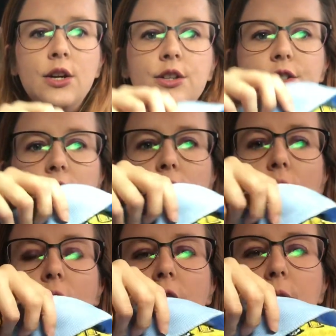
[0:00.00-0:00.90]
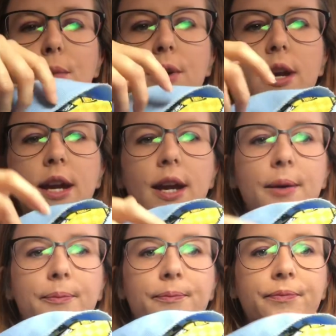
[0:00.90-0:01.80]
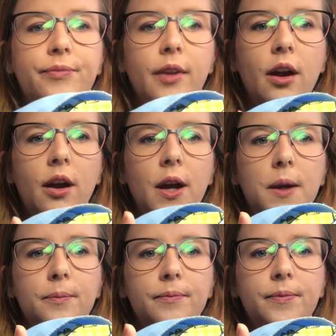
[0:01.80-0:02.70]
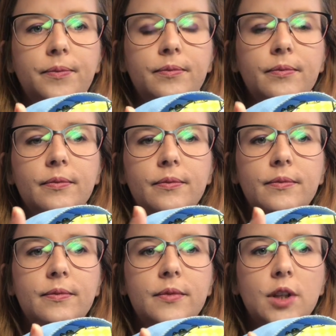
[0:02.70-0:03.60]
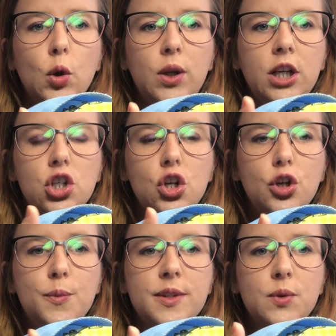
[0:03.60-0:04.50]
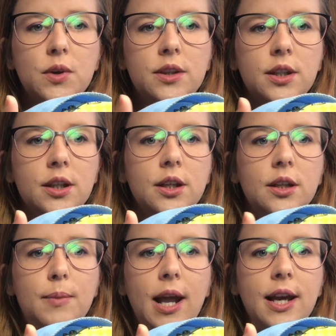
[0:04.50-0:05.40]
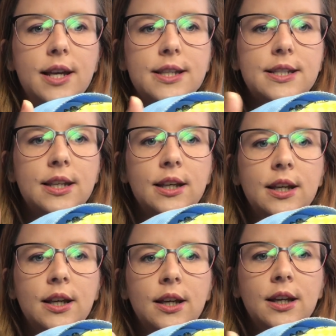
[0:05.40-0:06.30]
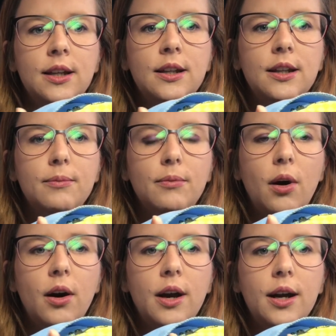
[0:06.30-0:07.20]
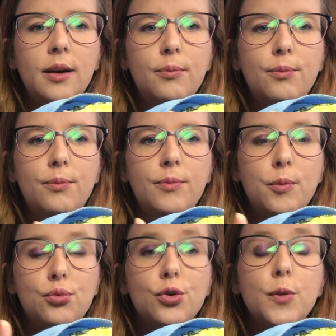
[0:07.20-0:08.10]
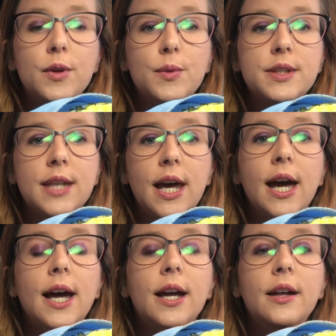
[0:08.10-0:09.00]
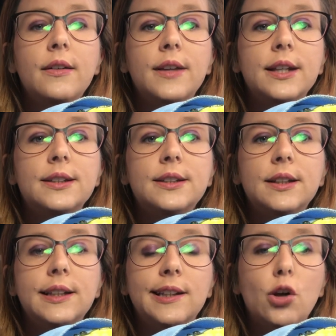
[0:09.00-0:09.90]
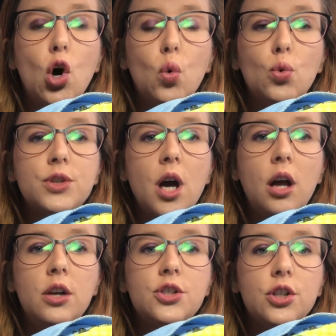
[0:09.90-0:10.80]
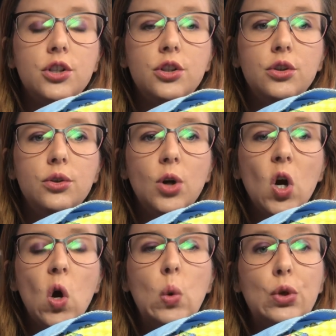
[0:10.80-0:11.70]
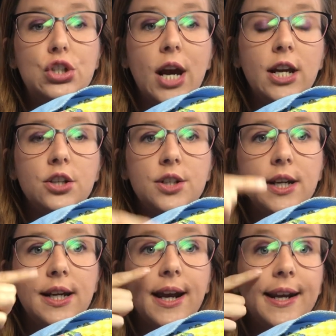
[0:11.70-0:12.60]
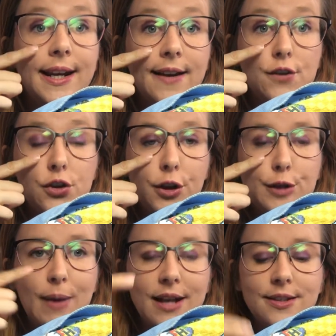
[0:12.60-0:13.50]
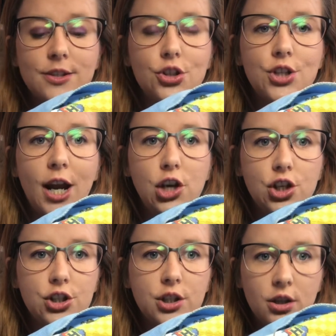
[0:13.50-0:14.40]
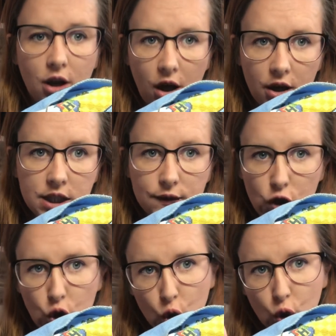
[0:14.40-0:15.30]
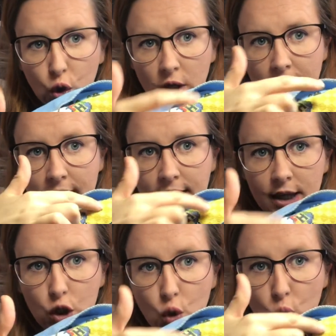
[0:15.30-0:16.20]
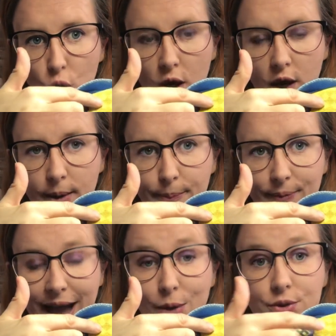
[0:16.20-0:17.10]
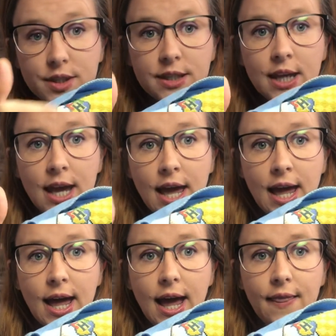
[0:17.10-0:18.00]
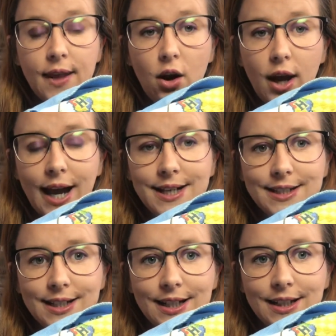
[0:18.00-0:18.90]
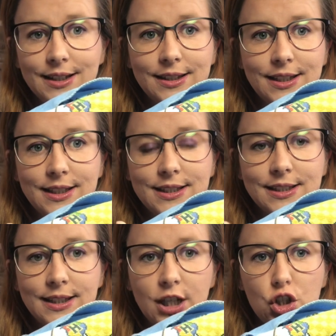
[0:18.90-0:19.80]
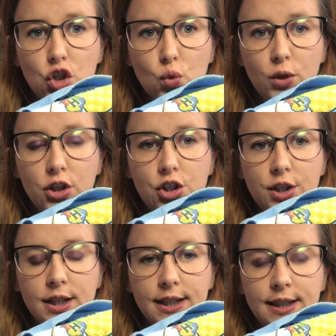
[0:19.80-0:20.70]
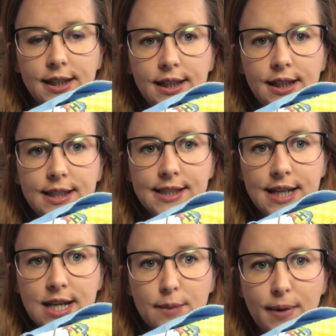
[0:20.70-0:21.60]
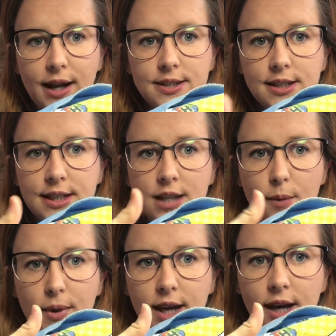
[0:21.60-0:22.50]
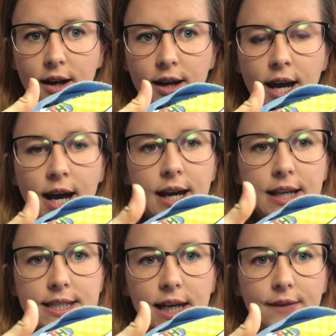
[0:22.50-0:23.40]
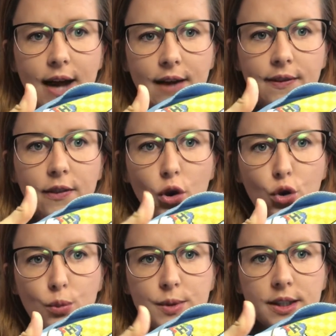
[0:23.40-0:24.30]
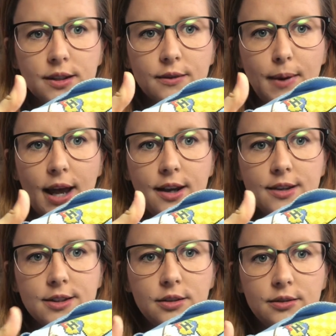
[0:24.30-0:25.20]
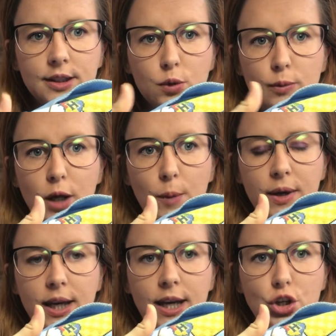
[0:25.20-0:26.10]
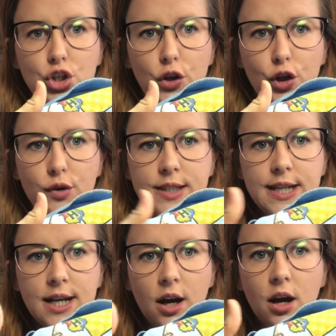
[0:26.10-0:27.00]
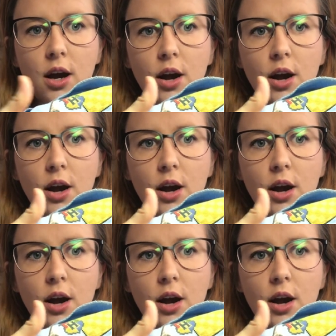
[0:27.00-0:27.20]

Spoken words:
So I put in the Quidditch hoops with the players, the broom that was there. This is in Hogwarts colours, so you would change it and he gives you those patterns to change it to the colours for your house. And then I added in this Snitch, which in the seeker pattern is up here. Instead of having the hoops and the players, this would be up here to show that you're a seeker.